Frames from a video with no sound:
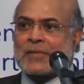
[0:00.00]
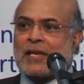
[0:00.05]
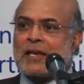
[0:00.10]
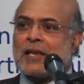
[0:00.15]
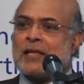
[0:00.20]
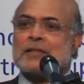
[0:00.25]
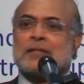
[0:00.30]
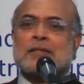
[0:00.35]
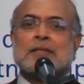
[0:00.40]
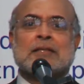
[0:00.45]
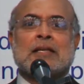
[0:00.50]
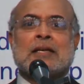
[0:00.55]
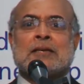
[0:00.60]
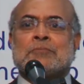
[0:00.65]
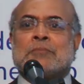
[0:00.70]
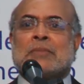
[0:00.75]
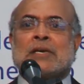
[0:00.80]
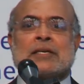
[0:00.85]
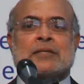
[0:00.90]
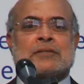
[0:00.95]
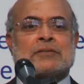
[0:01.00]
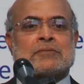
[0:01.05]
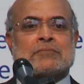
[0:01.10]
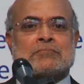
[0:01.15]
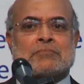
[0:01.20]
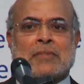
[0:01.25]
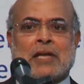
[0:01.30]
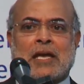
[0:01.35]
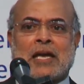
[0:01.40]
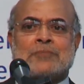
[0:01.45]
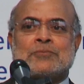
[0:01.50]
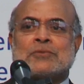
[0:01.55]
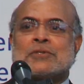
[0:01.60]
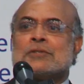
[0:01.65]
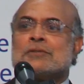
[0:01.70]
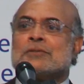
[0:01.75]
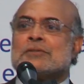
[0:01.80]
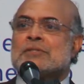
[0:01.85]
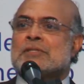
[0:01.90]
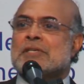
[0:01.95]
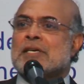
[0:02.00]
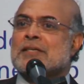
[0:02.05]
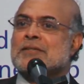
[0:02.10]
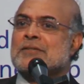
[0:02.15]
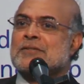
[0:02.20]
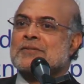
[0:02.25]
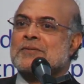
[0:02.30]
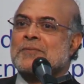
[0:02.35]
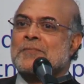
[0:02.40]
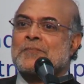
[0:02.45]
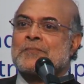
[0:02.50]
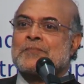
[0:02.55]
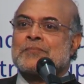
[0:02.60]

And I think that makes absolute sense.